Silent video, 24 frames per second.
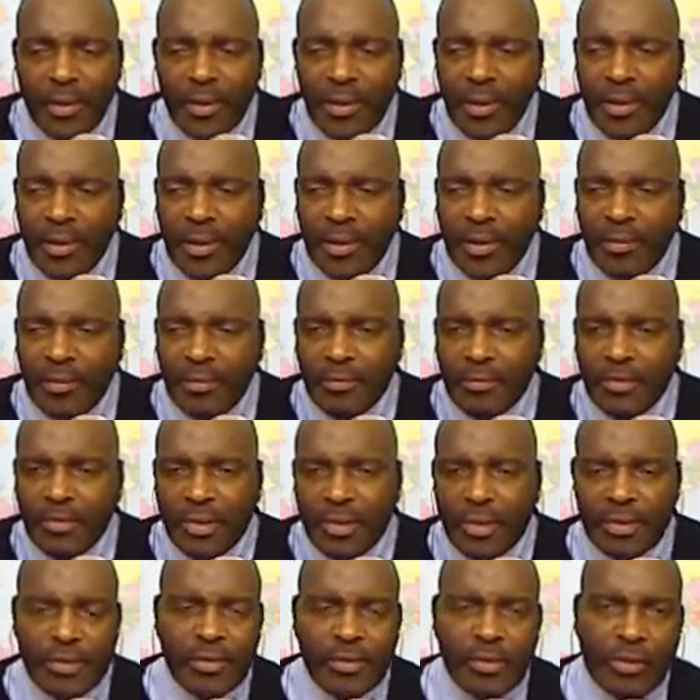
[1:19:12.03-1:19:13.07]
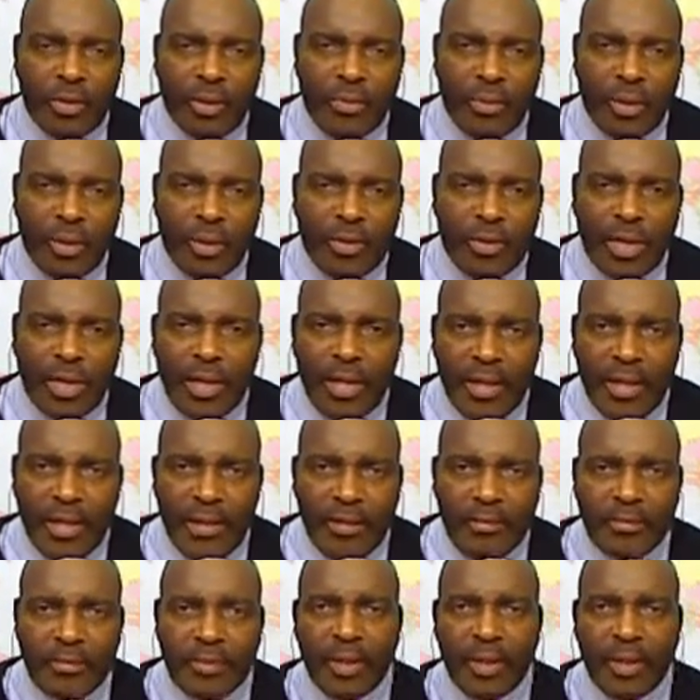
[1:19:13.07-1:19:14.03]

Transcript: And since it's only one day